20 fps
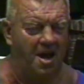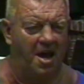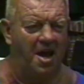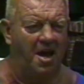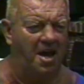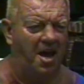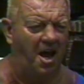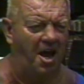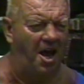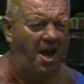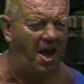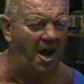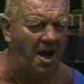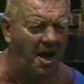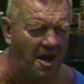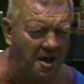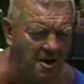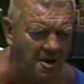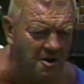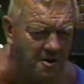and
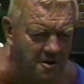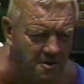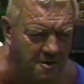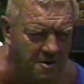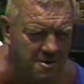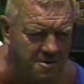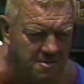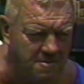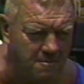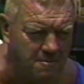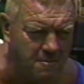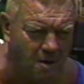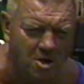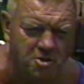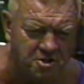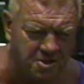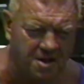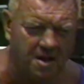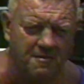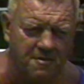AAU,
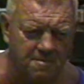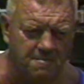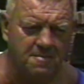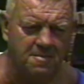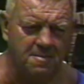most of them.